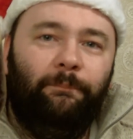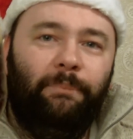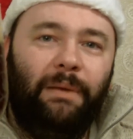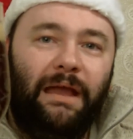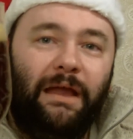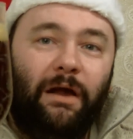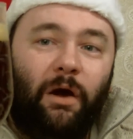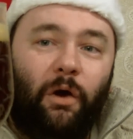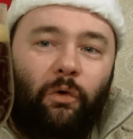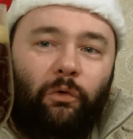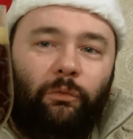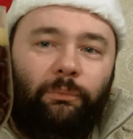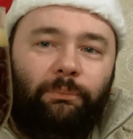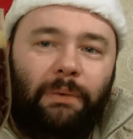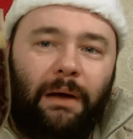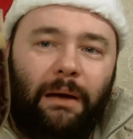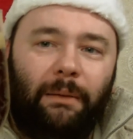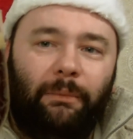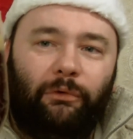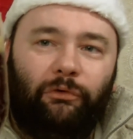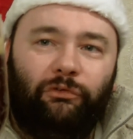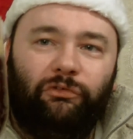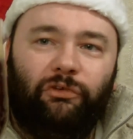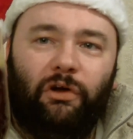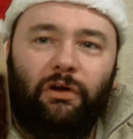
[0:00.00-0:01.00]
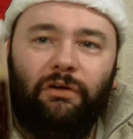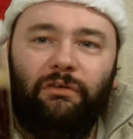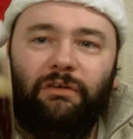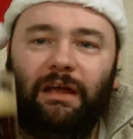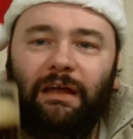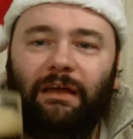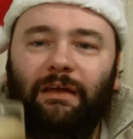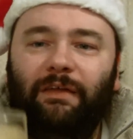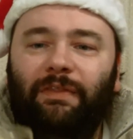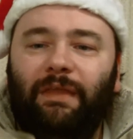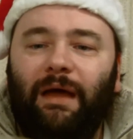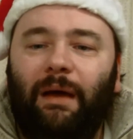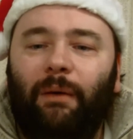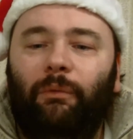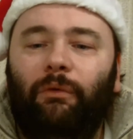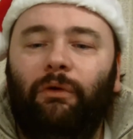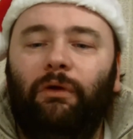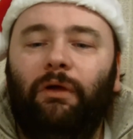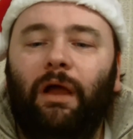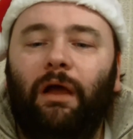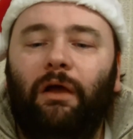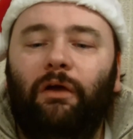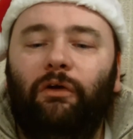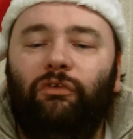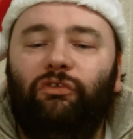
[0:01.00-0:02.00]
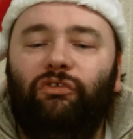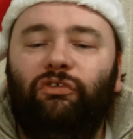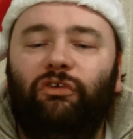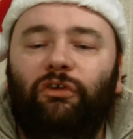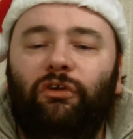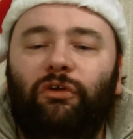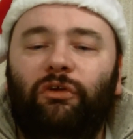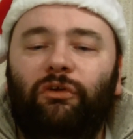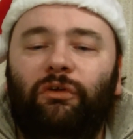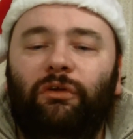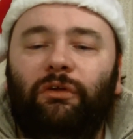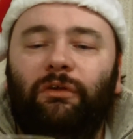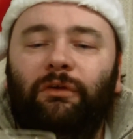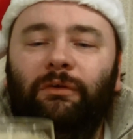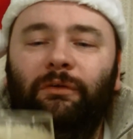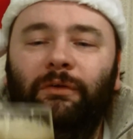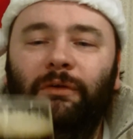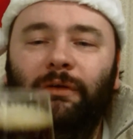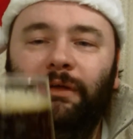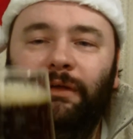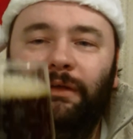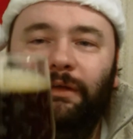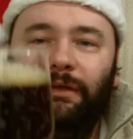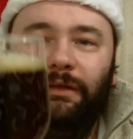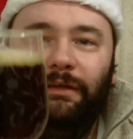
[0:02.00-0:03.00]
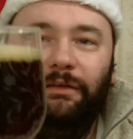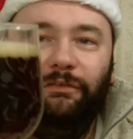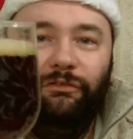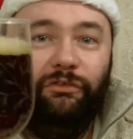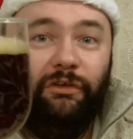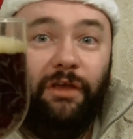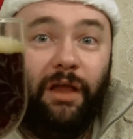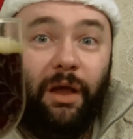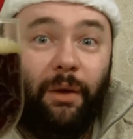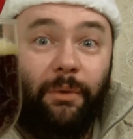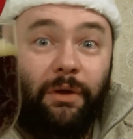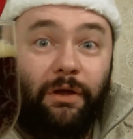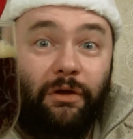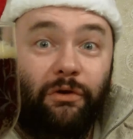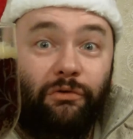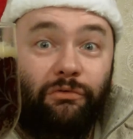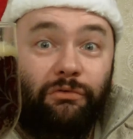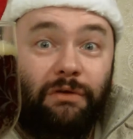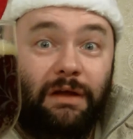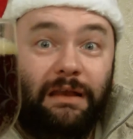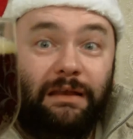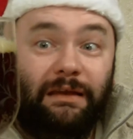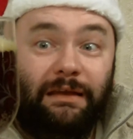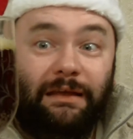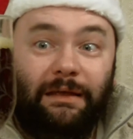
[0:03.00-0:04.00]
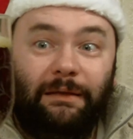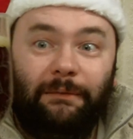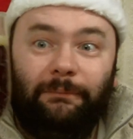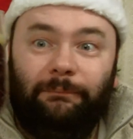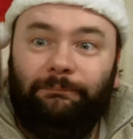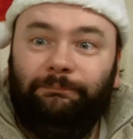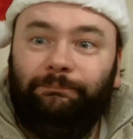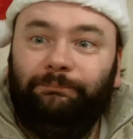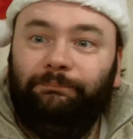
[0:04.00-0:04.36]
Big old bubbles. I reckon that will go soon. It's going already.